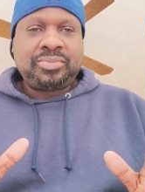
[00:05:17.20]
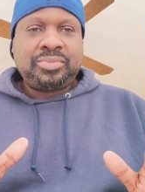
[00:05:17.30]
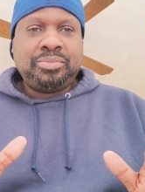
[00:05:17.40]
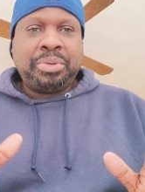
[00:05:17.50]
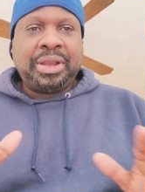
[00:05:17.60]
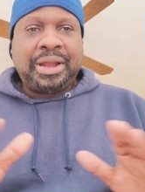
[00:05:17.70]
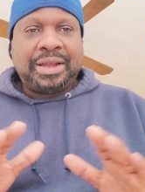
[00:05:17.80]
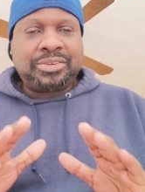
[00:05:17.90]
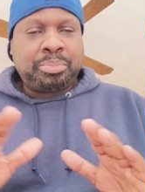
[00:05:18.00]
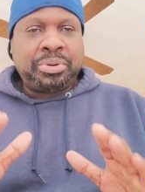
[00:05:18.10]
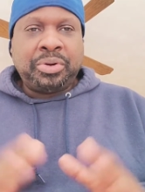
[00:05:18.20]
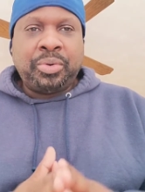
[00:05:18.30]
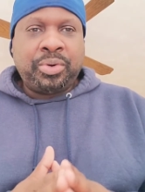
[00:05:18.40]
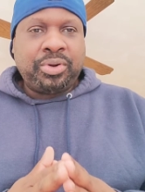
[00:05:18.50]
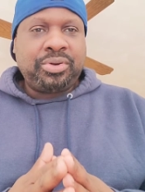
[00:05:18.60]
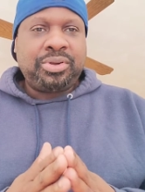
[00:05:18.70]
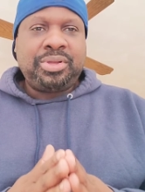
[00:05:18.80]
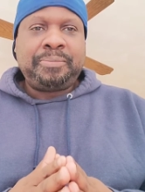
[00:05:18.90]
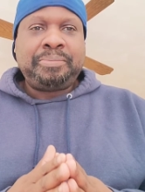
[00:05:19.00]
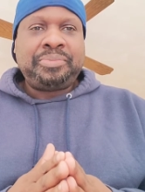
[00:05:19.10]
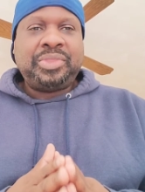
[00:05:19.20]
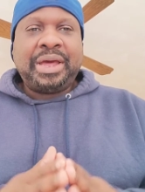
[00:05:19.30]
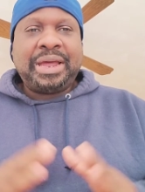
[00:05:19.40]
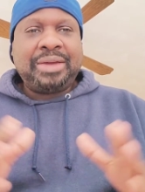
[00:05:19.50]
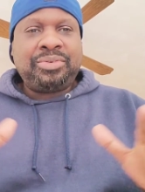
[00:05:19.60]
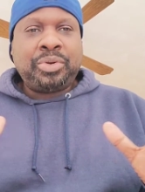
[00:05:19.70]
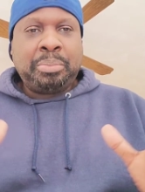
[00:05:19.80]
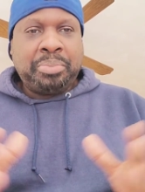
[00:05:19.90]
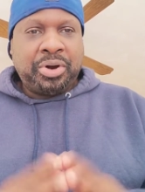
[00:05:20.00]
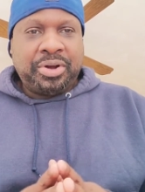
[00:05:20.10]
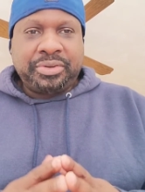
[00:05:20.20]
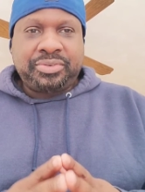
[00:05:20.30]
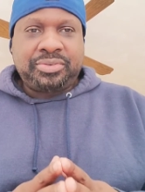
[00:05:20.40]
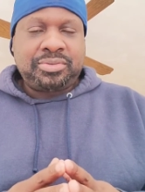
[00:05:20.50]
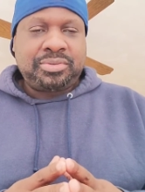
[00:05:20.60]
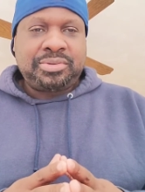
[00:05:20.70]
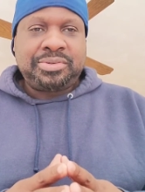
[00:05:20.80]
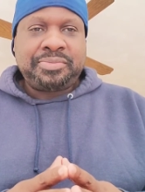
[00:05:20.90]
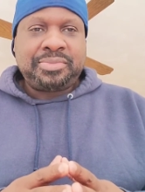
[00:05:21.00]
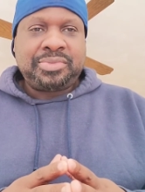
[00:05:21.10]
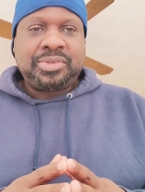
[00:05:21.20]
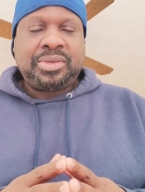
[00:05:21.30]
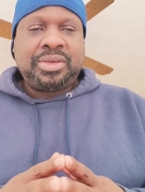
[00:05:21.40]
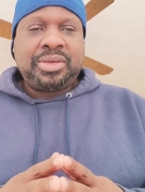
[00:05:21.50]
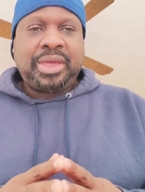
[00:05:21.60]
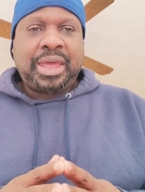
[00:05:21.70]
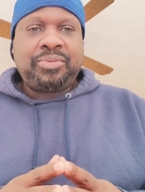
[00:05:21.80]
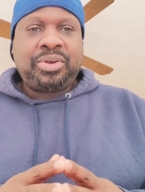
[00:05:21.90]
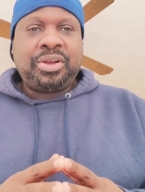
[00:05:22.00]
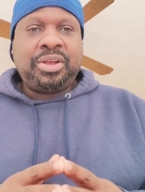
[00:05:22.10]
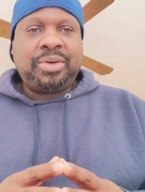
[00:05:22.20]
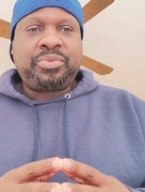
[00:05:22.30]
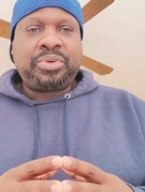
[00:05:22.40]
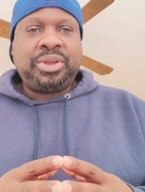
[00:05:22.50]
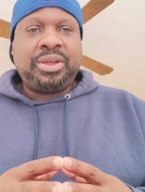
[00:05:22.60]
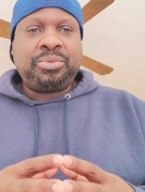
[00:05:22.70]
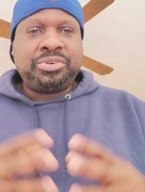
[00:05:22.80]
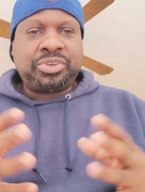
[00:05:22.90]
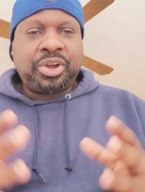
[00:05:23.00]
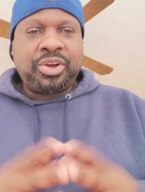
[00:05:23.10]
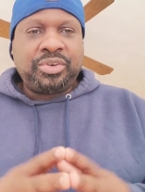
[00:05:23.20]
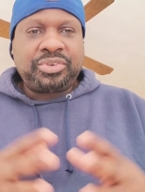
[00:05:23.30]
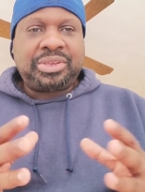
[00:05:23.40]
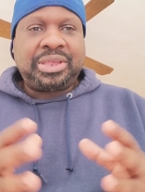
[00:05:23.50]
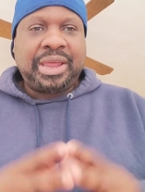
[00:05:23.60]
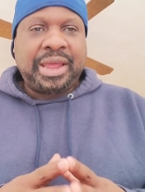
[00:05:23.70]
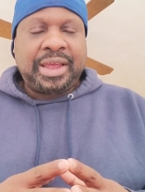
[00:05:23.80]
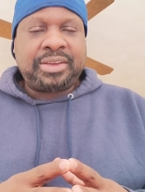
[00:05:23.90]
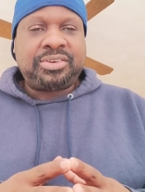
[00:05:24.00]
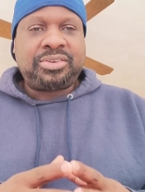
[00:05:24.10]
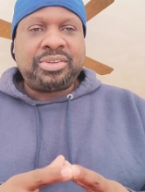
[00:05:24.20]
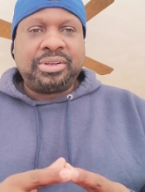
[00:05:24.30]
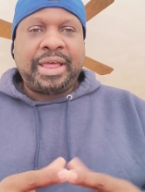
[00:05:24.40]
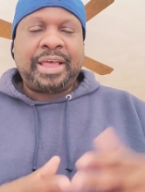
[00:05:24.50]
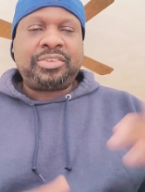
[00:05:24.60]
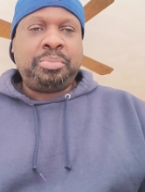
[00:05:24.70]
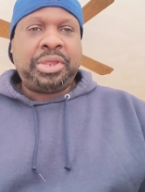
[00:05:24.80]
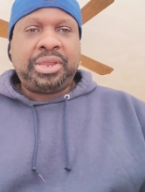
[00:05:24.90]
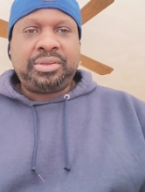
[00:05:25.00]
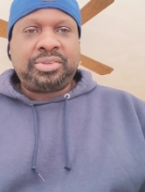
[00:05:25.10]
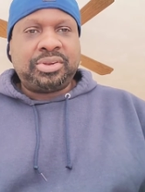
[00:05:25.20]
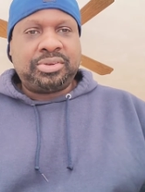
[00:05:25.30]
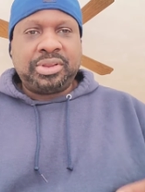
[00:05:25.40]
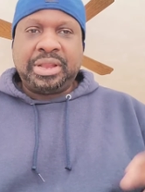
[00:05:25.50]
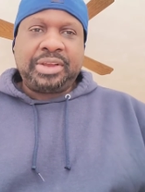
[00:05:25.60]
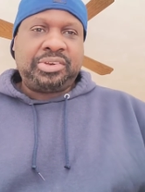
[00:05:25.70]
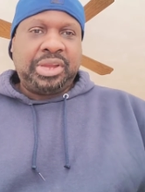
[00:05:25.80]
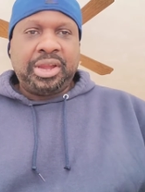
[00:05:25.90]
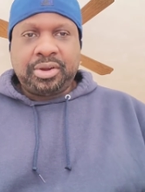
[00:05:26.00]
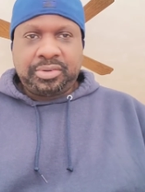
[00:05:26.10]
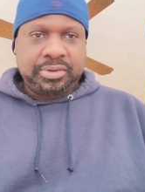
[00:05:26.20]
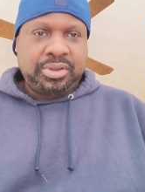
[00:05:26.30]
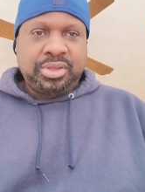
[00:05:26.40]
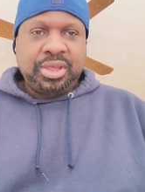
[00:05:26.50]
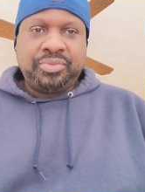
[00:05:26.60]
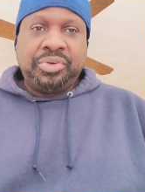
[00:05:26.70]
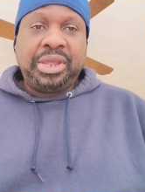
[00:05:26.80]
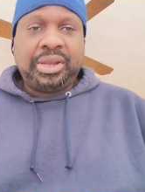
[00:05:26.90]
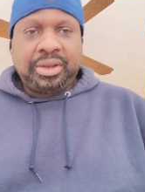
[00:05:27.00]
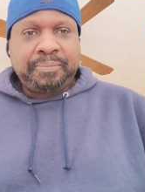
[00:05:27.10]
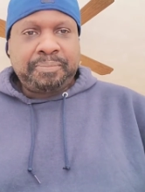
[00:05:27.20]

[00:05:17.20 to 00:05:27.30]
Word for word: Being an entrepreneur, not having no boss, having enough in reserves cash to last me to the next year if needed.